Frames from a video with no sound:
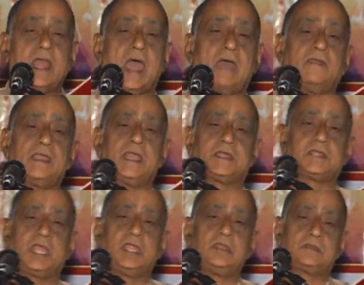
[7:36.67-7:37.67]
having
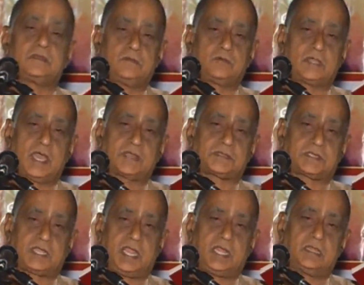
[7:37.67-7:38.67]
attained to that
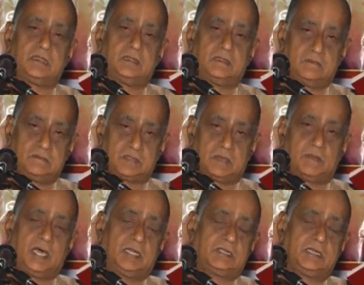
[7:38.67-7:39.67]
state in
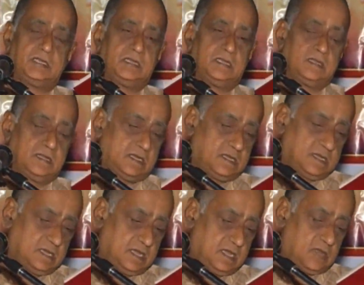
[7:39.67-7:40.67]
samadhi,
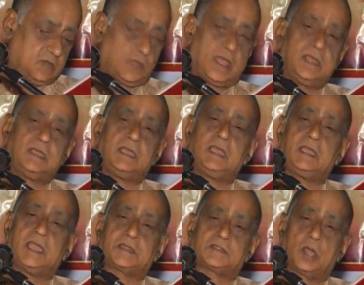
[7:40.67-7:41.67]
when he
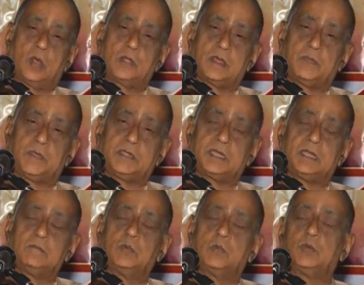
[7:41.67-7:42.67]
gets out of it
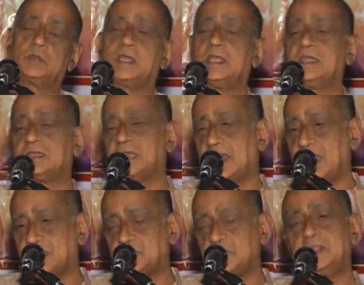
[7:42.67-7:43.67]
and moves and
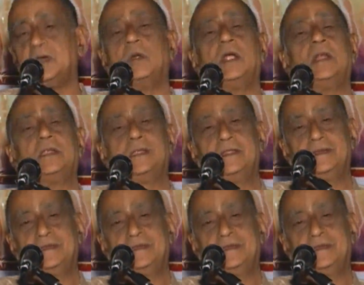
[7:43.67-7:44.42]
interacts with the world,